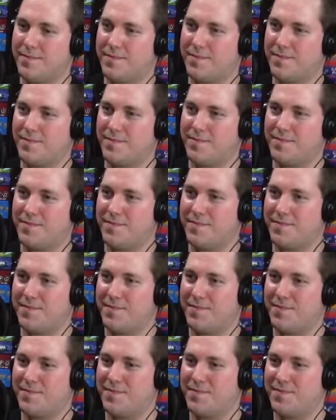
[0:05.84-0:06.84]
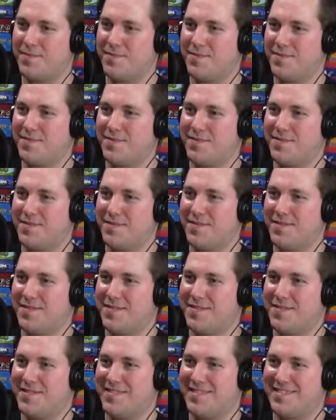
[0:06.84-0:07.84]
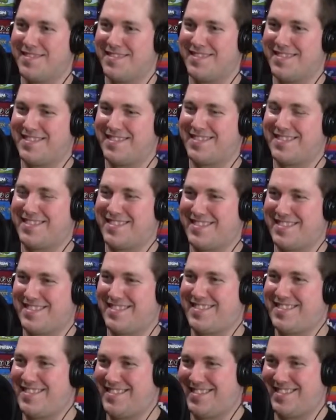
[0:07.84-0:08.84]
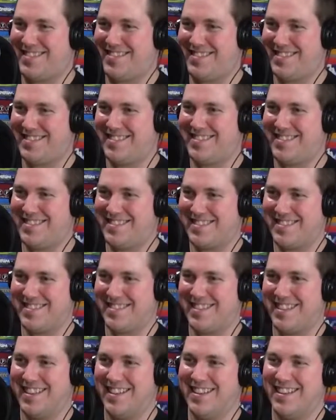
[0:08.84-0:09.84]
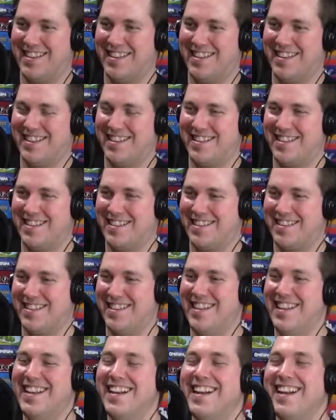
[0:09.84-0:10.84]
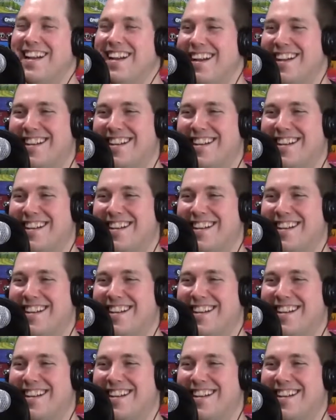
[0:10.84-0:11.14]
This person isn't speaking.